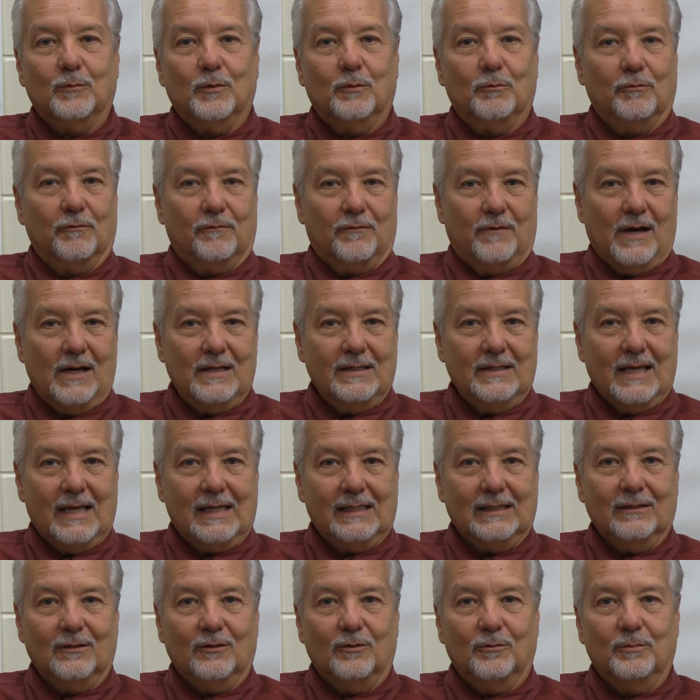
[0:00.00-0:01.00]
We'll refine
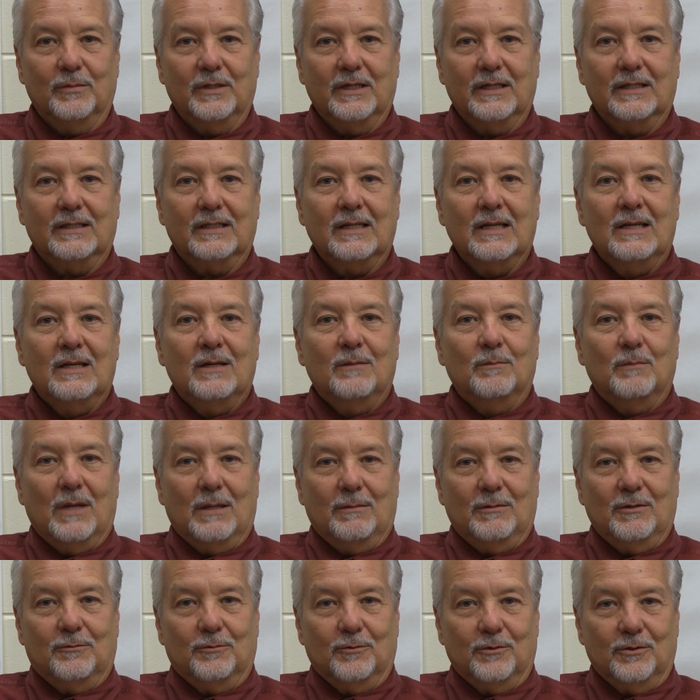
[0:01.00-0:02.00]
that a little bit,
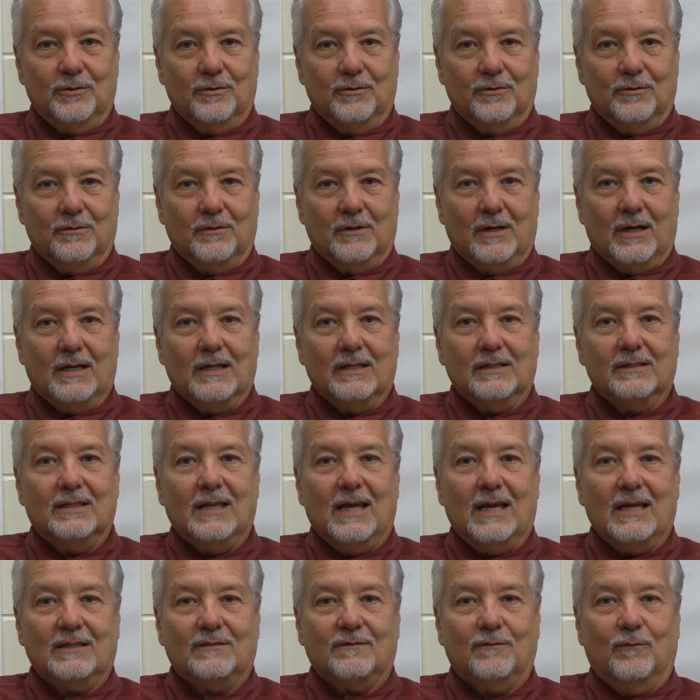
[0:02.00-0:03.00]
maybe through your
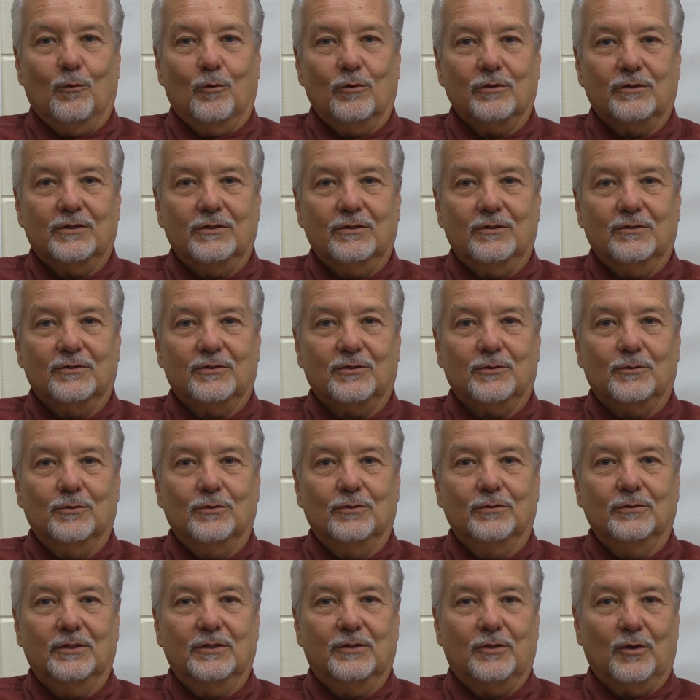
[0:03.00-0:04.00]
task force at your
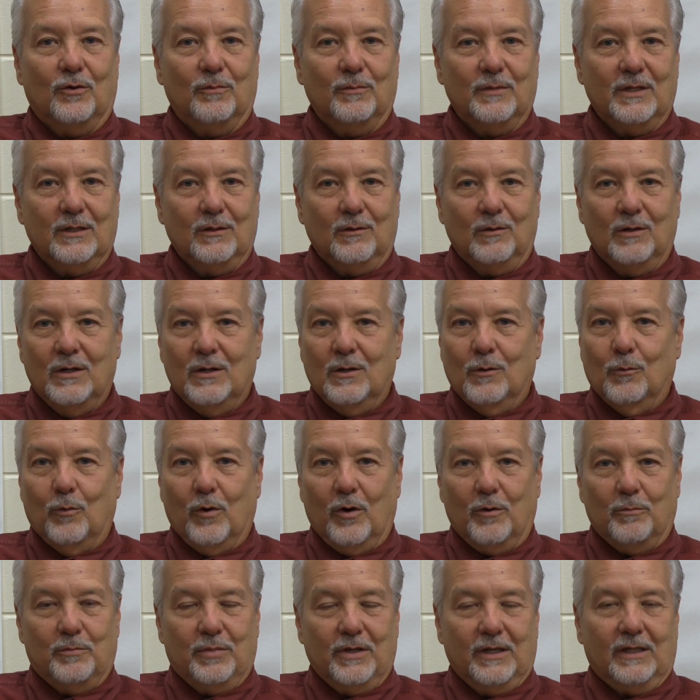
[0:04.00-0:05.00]
school, determining
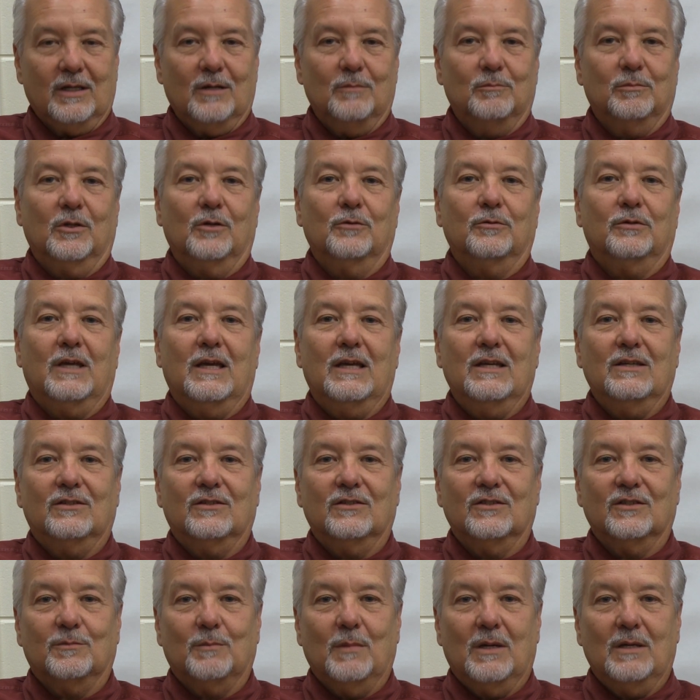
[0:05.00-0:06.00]
where pickup
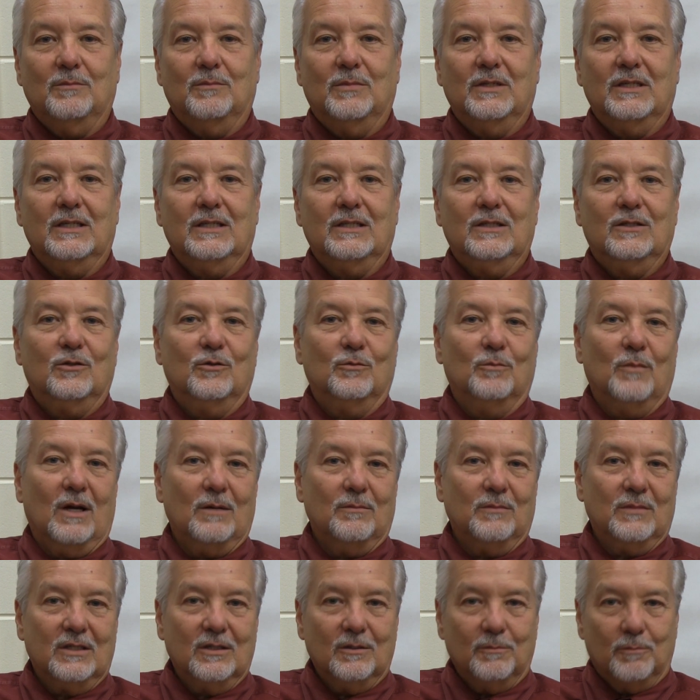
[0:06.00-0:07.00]
locations may be, who
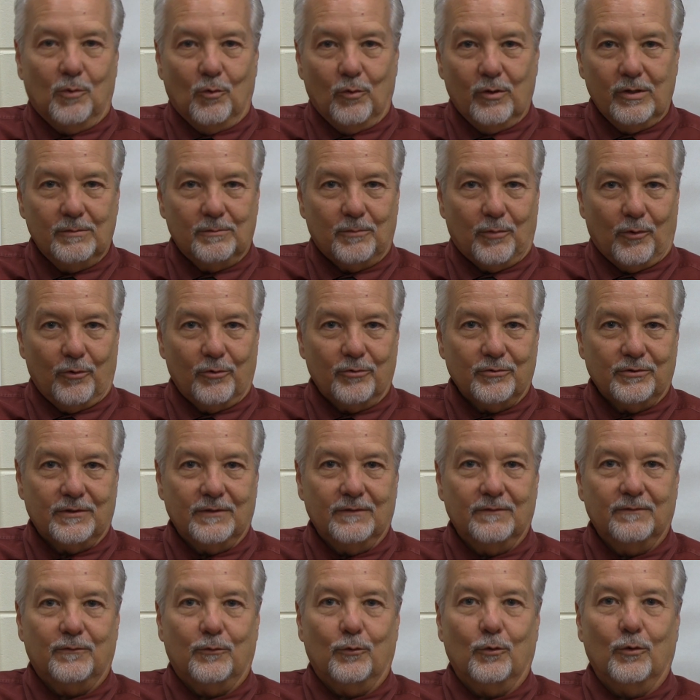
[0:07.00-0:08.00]
might be a point
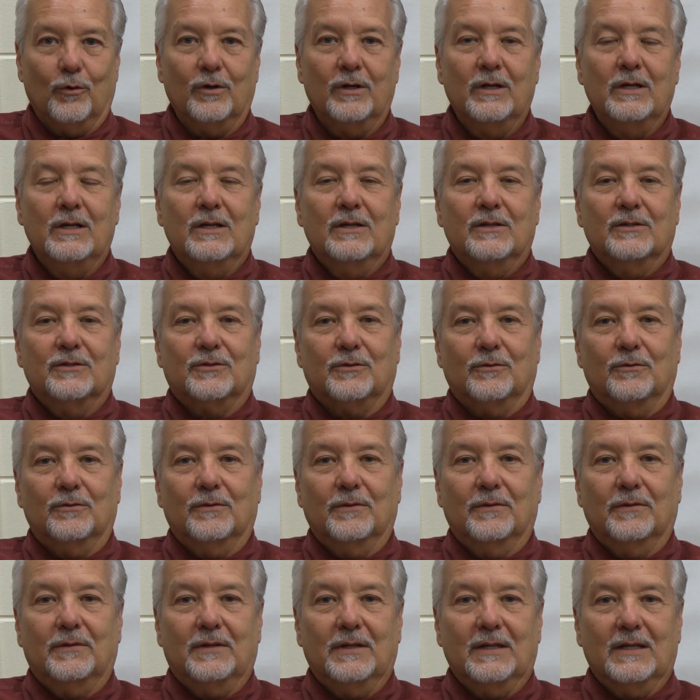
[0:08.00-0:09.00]
person for
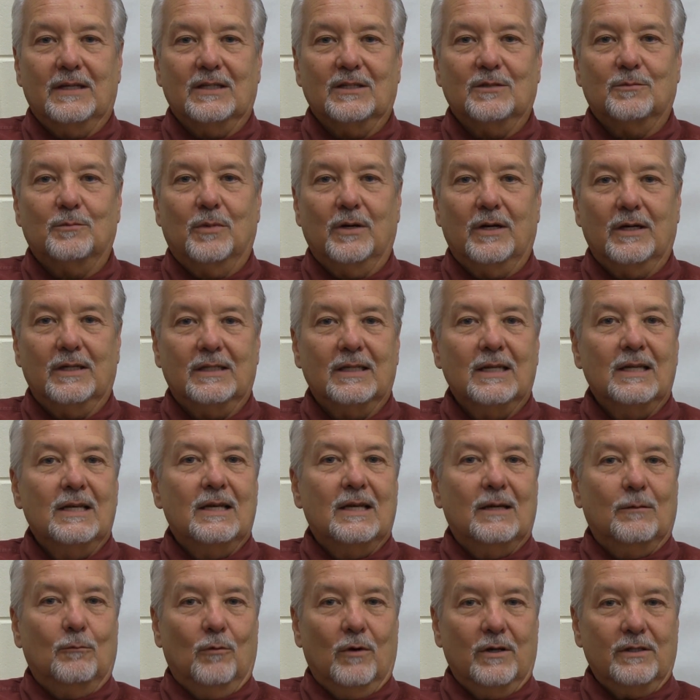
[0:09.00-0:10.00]
certain things. But
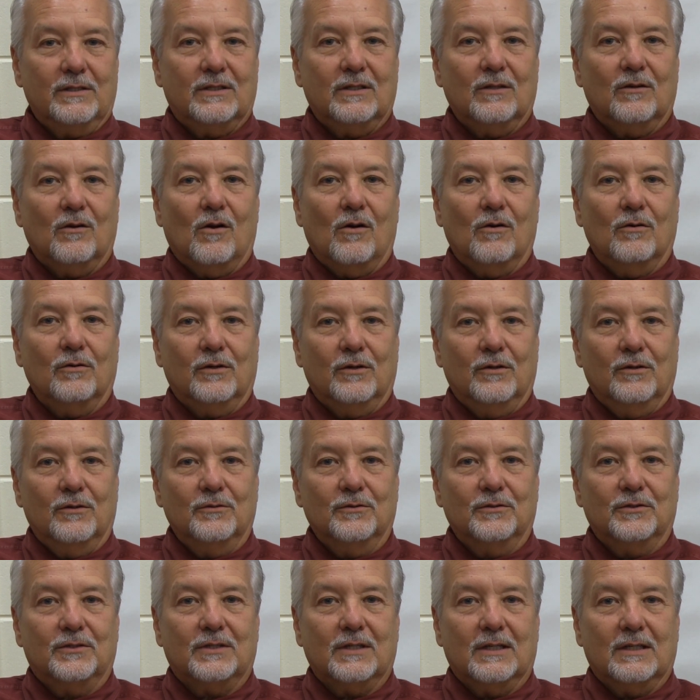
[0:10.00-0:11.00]
once it all
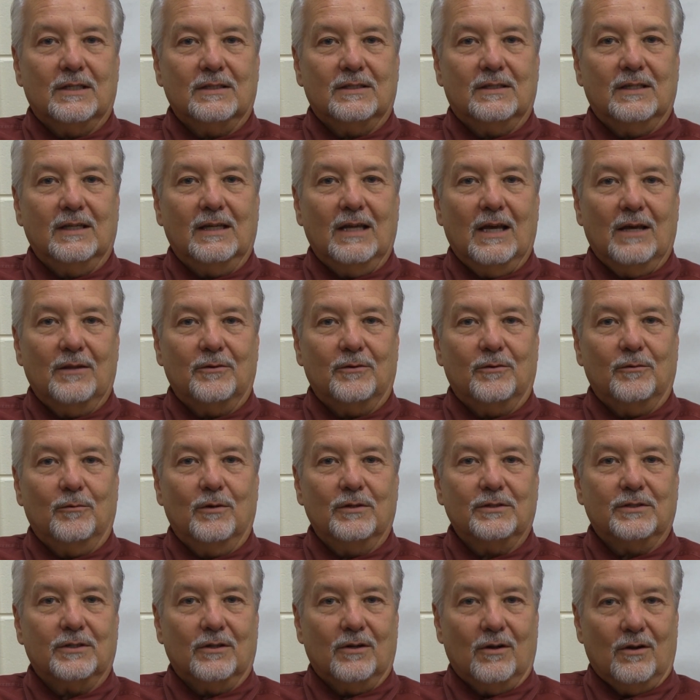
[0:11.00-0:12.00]
goes together,
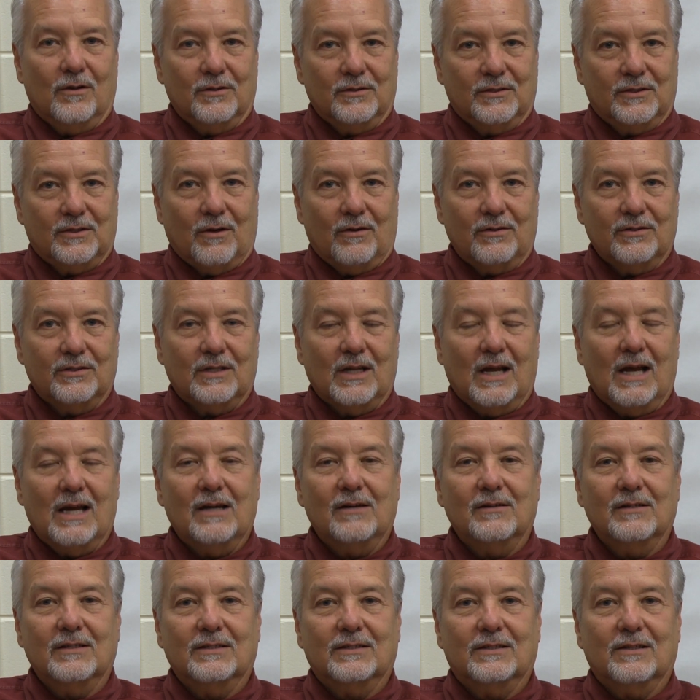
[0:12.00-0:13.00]
once it all starts to
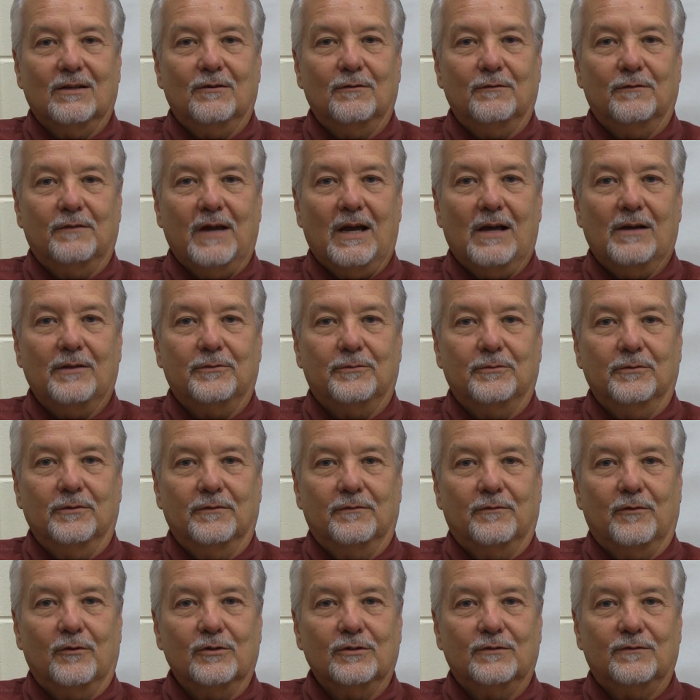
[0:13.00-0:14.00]
iron itself out through
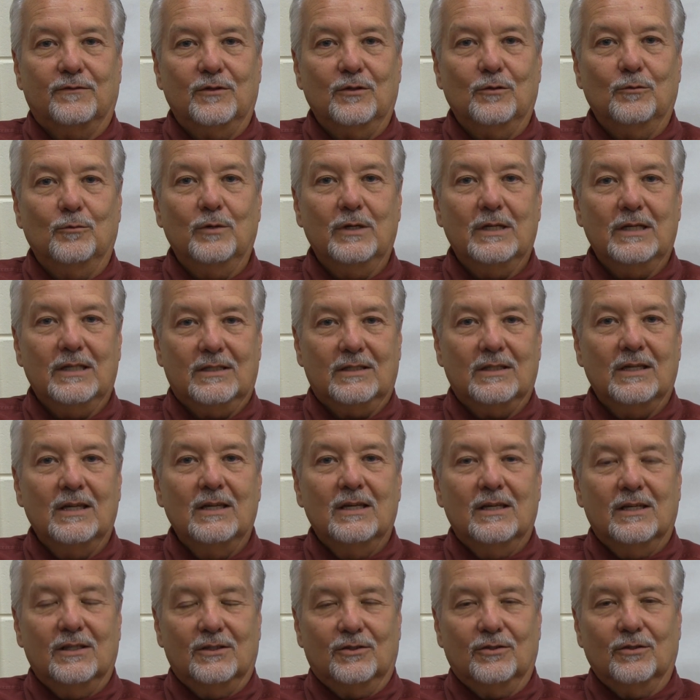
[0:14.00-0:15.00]
the first few weeks,
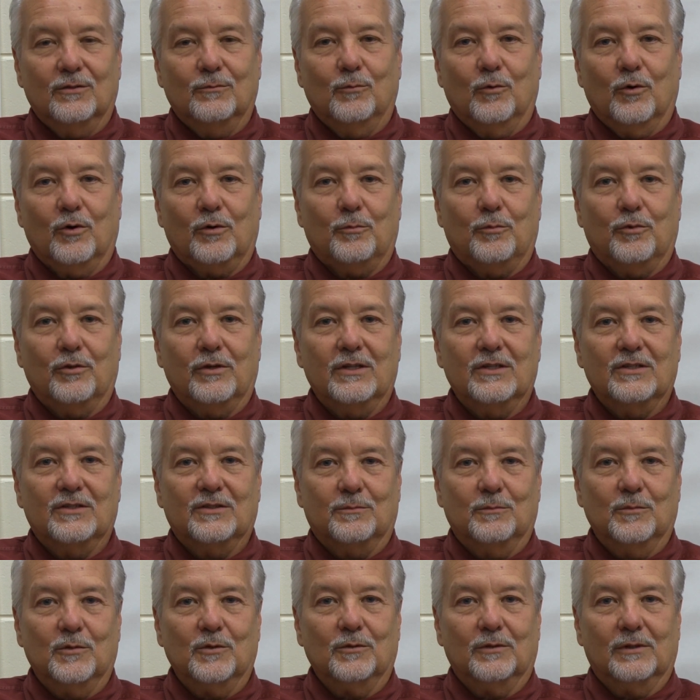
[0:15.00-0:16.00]
it should work pretty
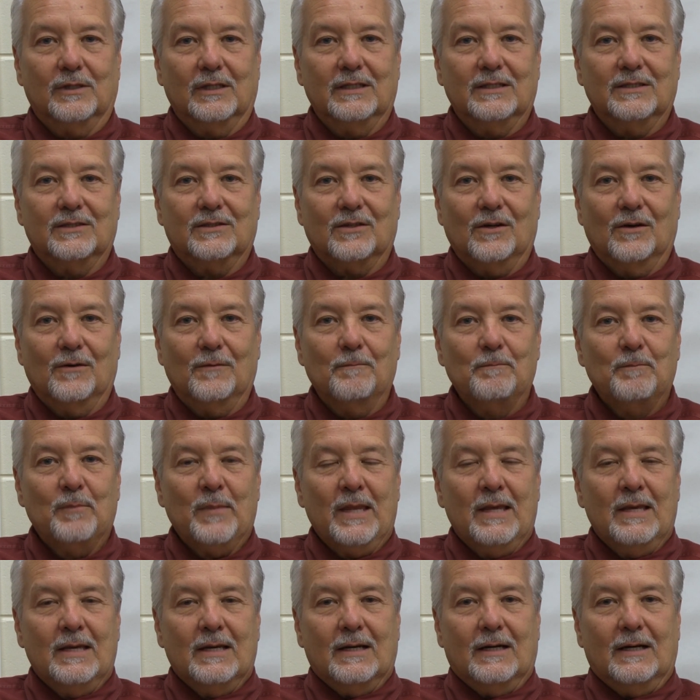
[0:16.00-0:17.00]
smoothly. So
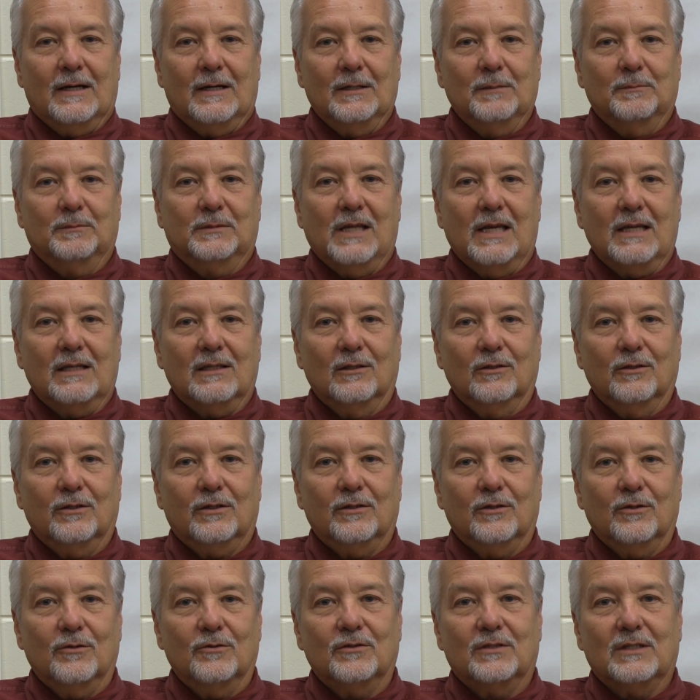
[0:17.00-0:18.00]
take a look
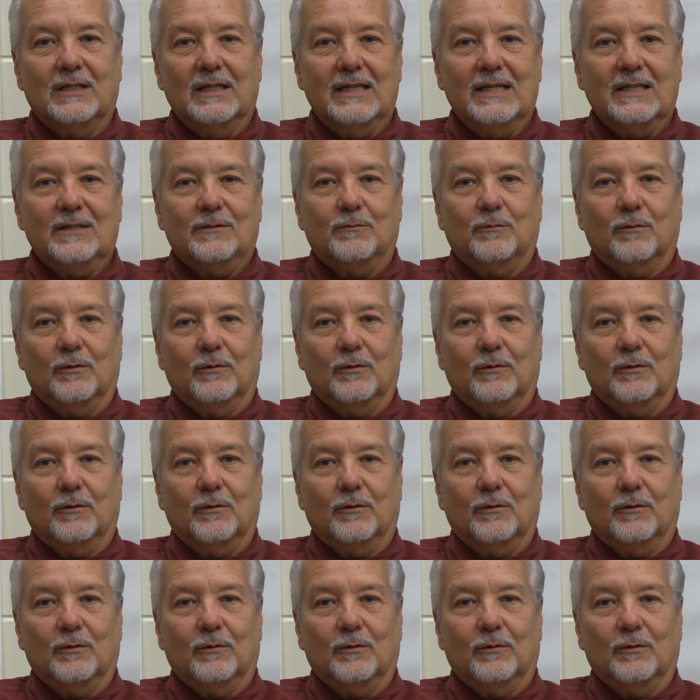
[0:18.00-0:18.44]
at those links.